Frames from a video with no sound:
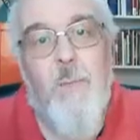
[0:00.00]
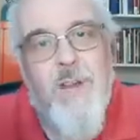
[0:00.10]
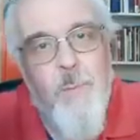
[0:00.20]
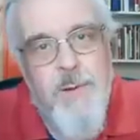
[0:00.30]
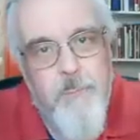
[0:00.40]
when
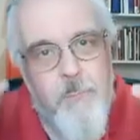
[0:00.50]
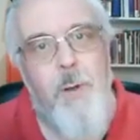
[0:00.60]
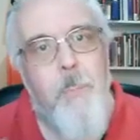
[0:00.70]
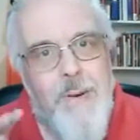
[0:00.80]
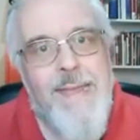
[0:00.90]
he went
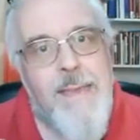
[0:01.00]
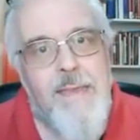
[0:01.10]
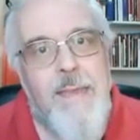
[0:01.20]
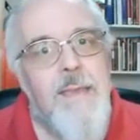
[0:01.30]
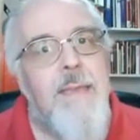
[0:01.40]
public
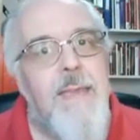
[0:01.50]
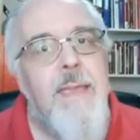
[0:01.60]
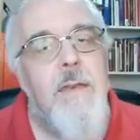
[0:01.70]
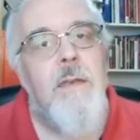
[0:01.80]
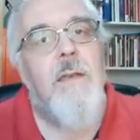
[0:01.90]

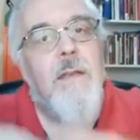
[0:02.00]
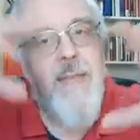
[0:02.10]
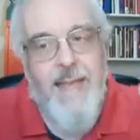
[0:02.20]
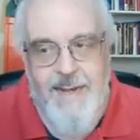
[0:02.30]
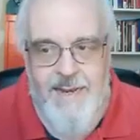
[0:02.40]
in
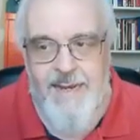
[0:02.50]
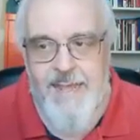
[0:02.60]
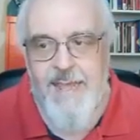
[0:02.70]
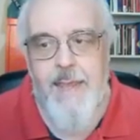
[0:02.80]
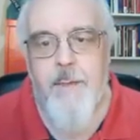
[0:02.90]

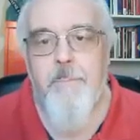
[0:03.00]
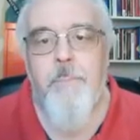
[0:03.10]
Galilee,